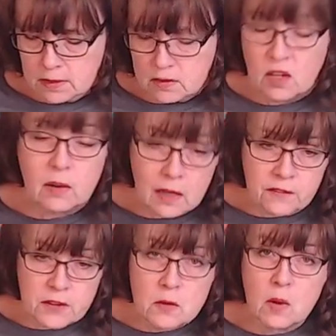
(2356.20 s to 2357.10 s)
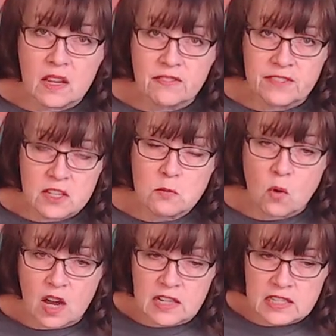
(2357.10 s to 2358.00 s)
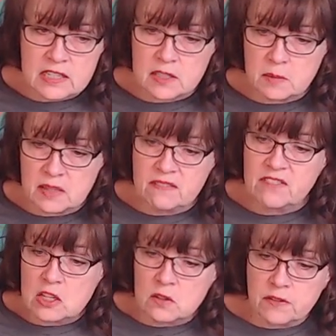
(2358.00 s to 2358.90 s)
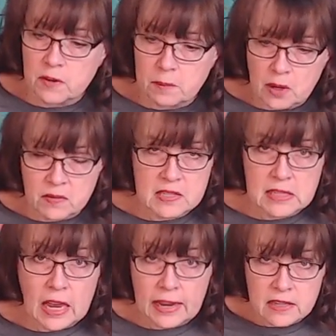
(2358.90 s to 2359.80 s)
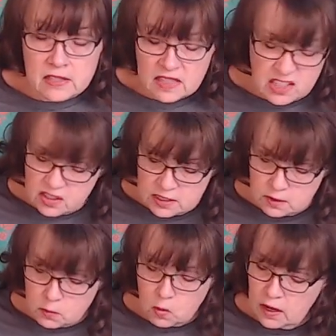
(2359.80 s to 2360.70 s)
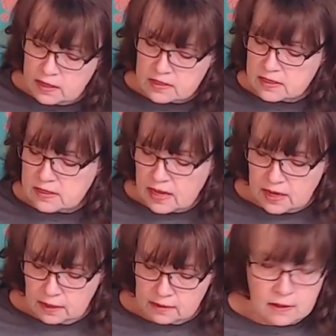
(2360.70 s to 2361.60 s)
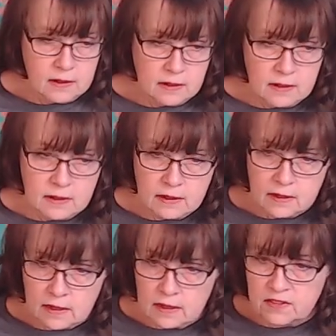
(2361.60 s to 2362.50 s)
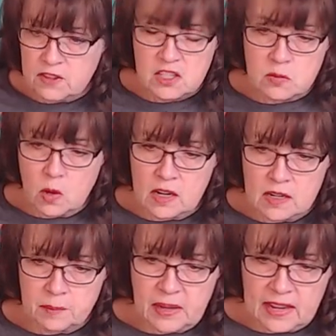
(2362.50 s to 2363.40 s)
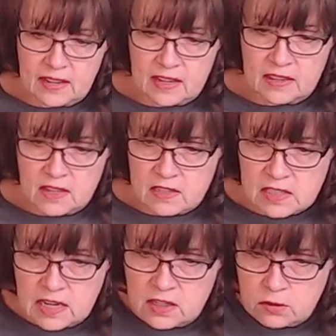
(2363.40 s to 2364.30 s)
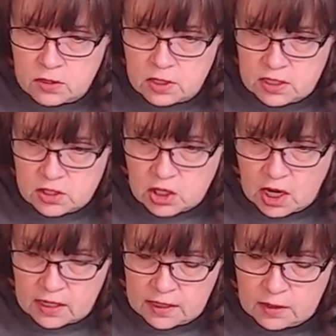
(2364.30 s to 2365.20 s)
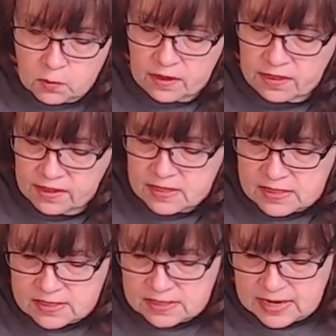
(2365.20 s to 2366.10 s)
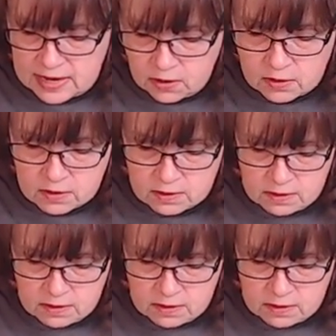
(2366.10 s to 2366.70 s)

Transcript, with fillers: So if you if you wanted it to be viewed from both sides and you didn't want it to say, if you just wanted it blank on the other side, you could chalk it with this down.